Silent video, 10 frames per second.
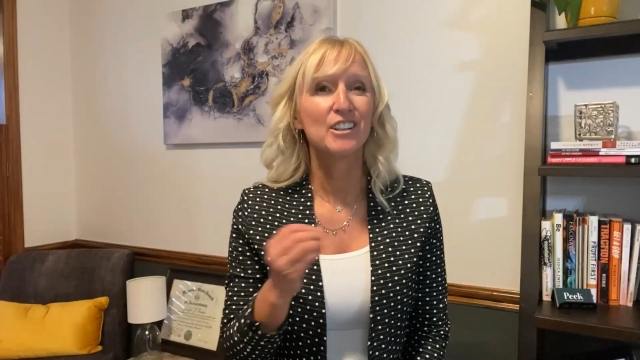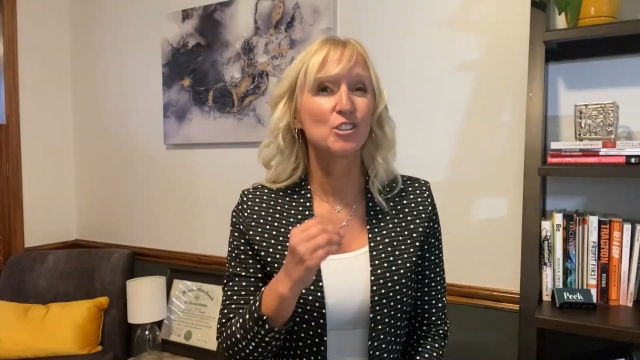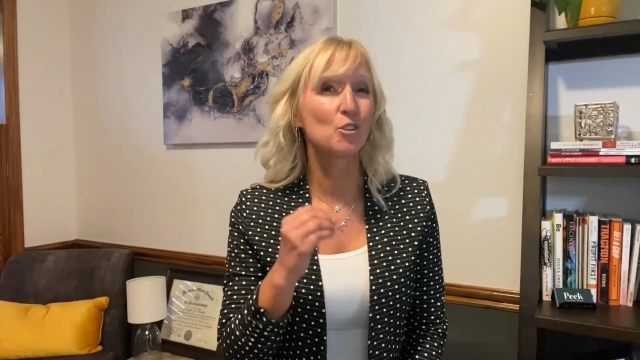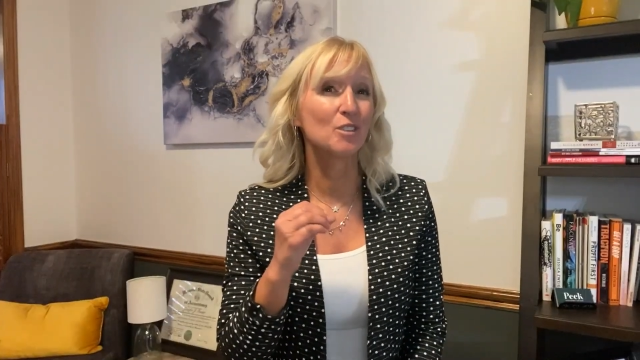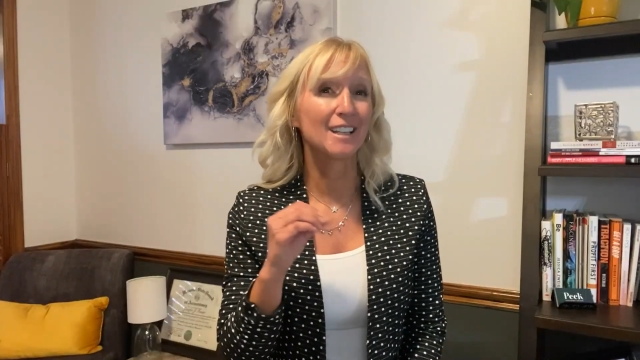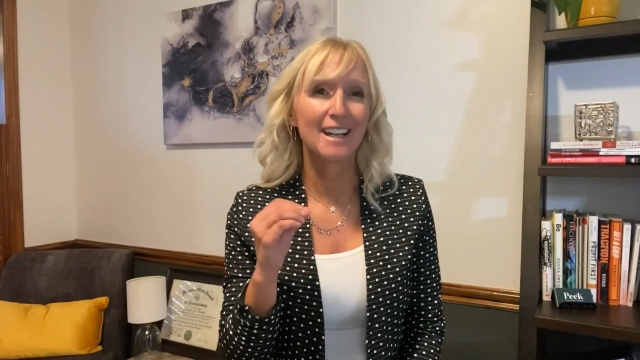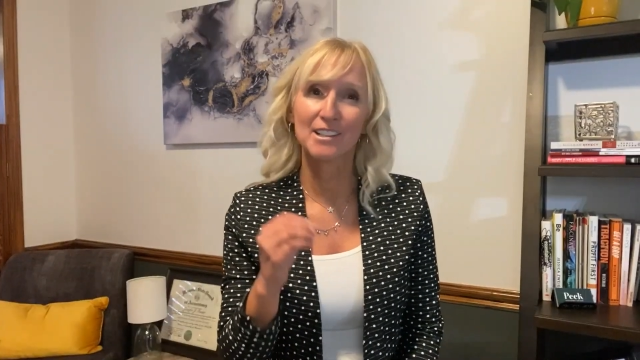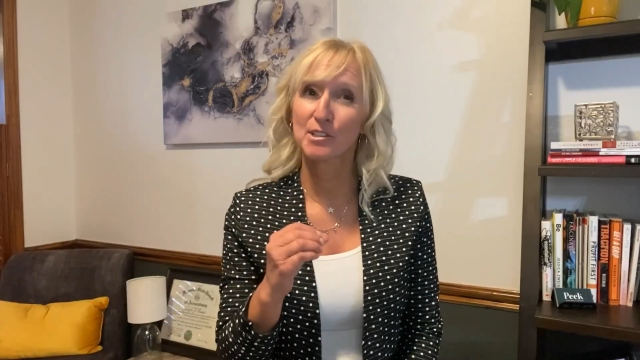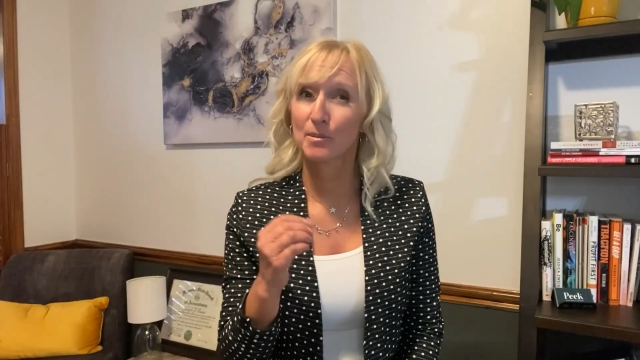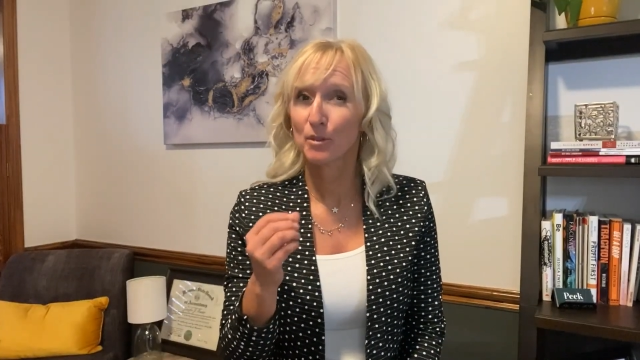a certain
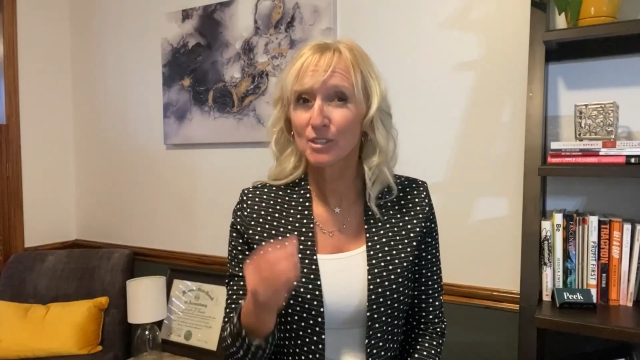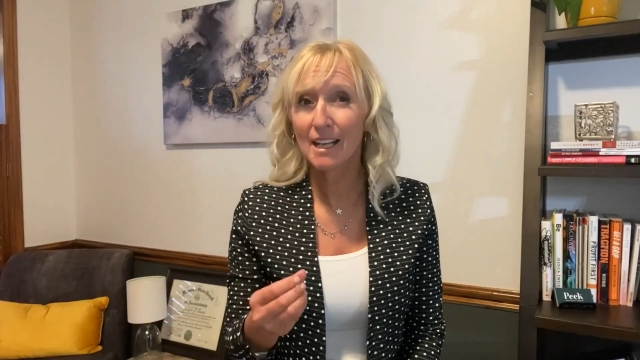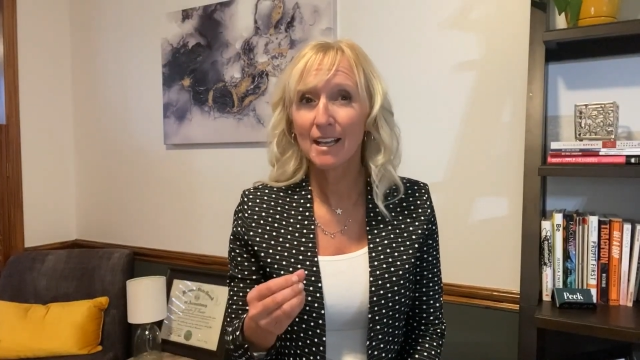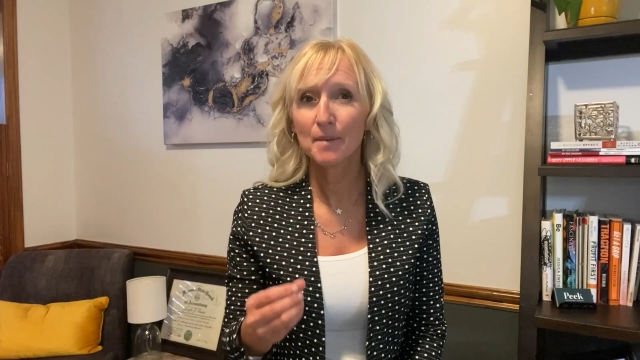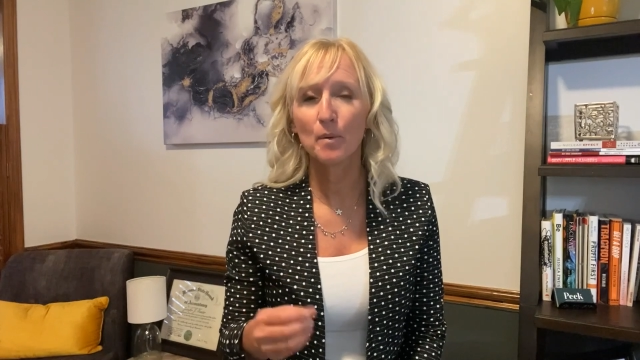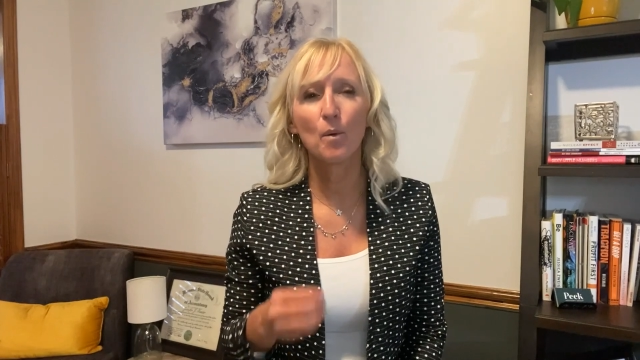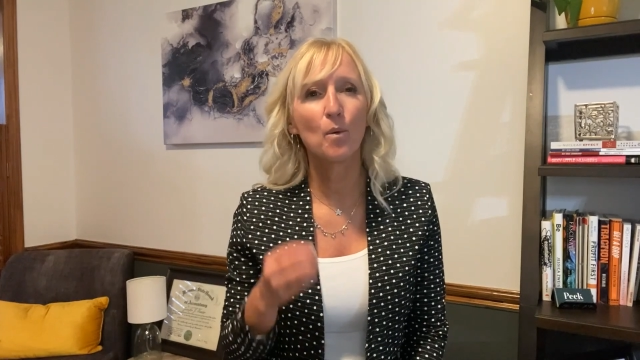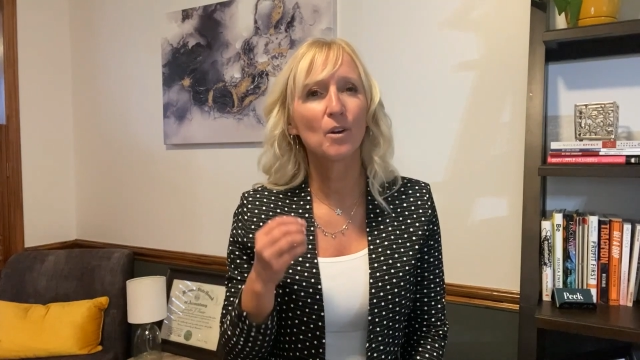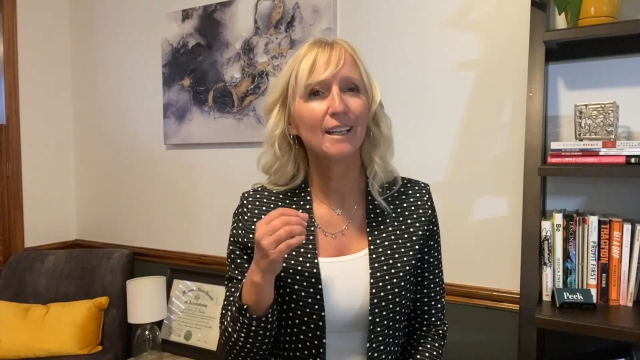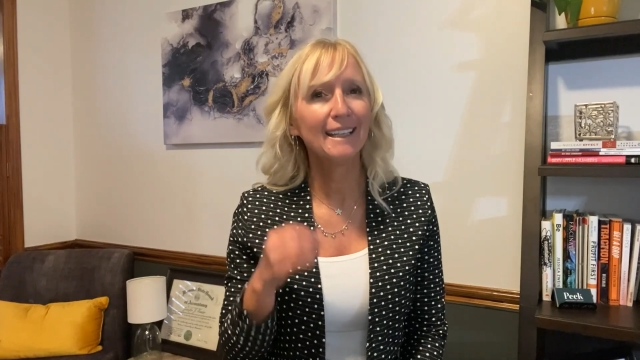customer type,
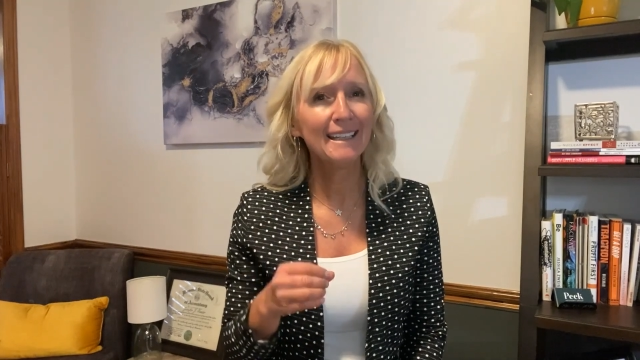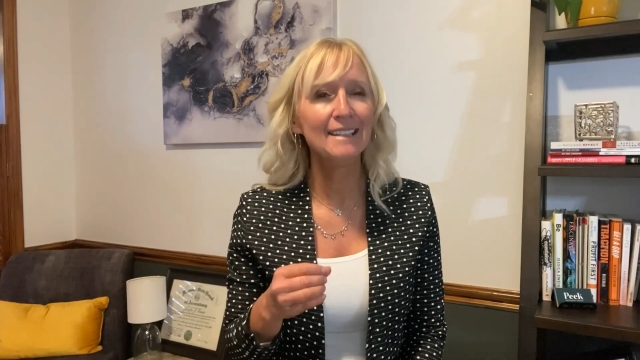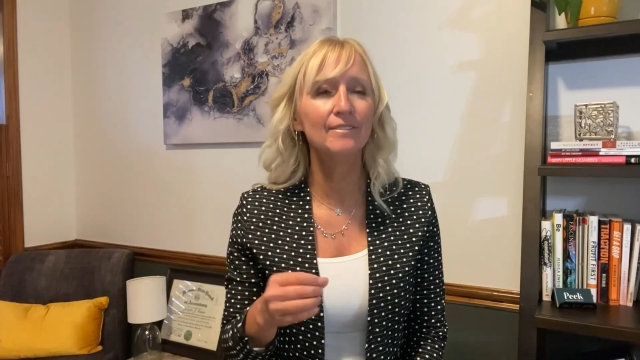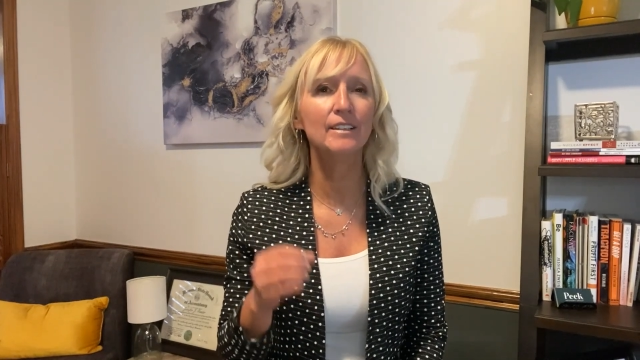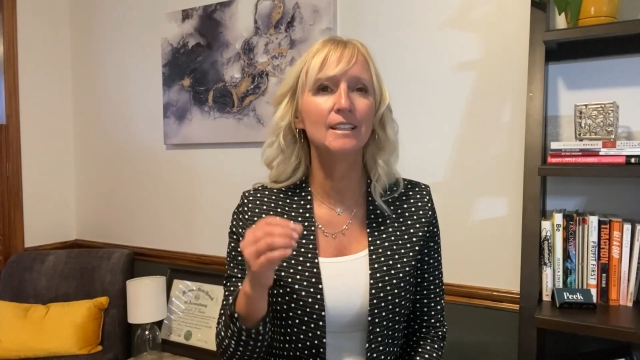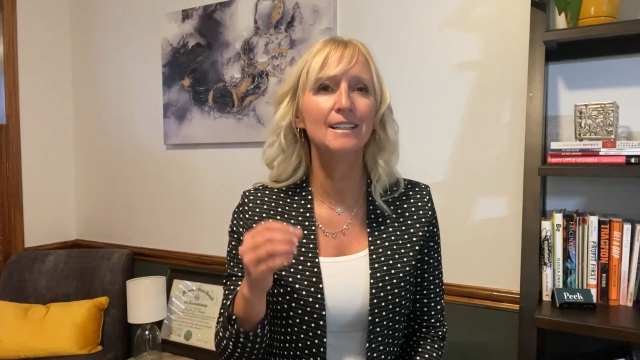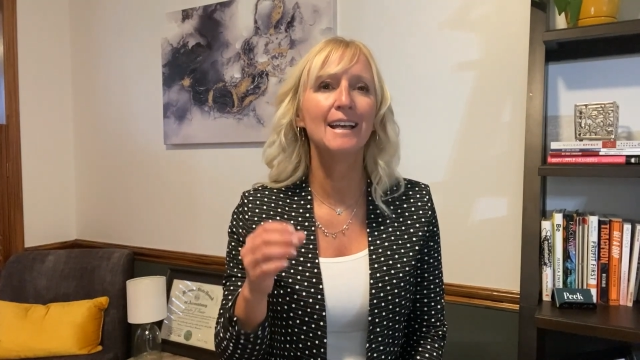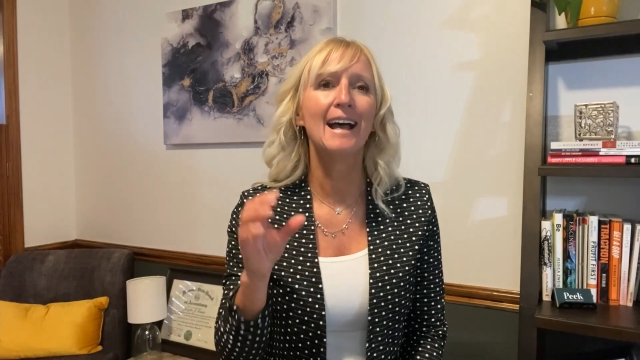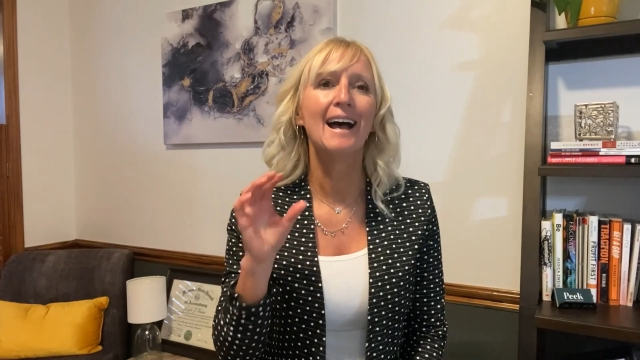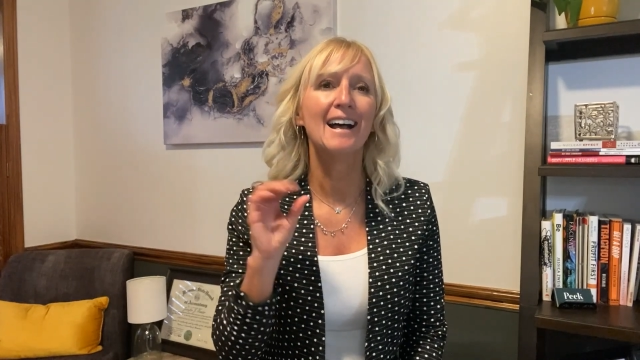or even